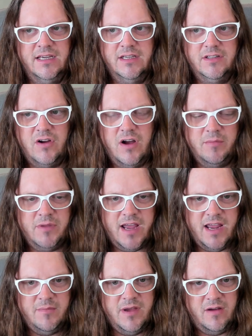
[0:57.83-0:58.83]
Time
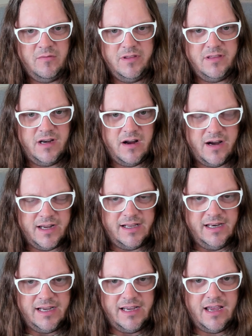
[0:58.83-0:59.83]
came out with an
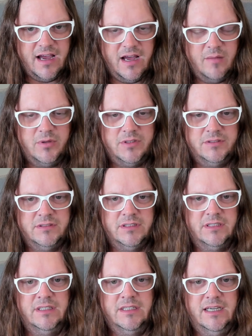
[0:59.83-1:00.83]
i-clic carbon,
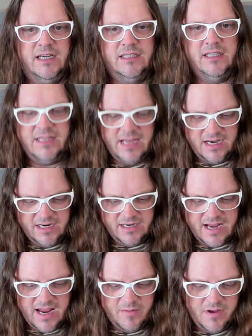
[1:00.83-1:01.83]
and then it
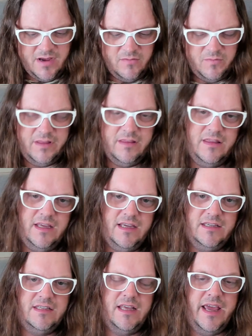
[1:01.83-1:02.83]
came out with
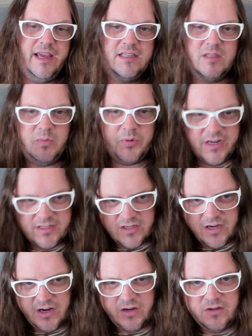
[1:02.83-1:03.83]
these, the
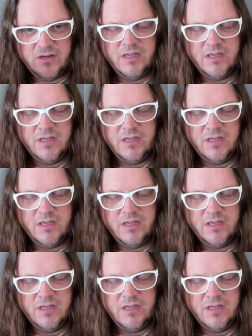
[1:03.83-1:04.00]
xpresso,